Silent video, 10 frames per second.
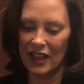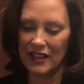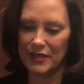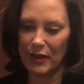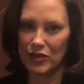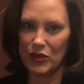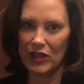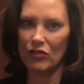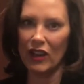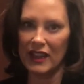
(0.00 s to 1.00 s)
It's about
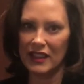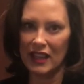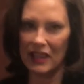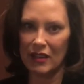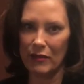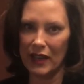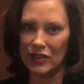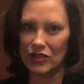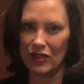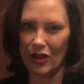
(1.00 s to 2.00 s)
doing the right thing and
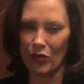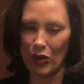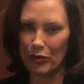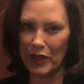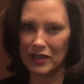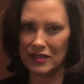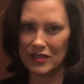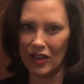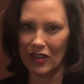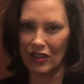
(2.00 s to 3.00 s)
making sure that our
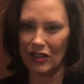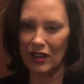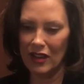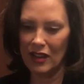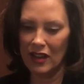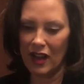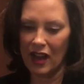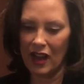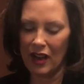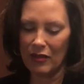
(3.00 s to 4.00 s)
workplaces are
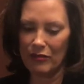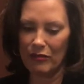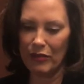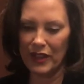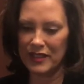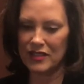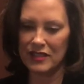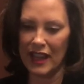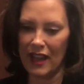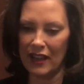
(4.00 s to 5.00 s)
um,
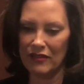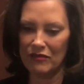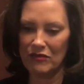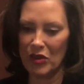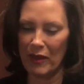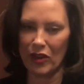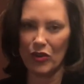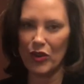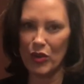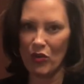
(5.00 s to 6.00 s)
places that, no matter
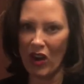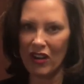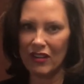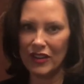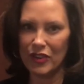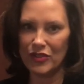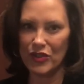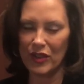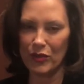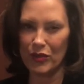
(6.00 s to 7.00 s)
who you are, you're
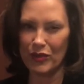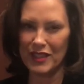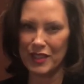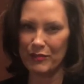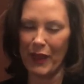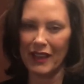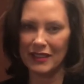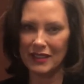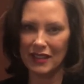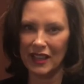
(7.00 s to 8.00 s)
treated with
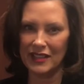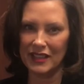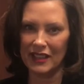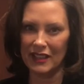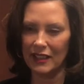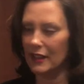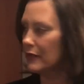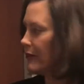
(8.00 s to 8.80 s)
respect and dignity.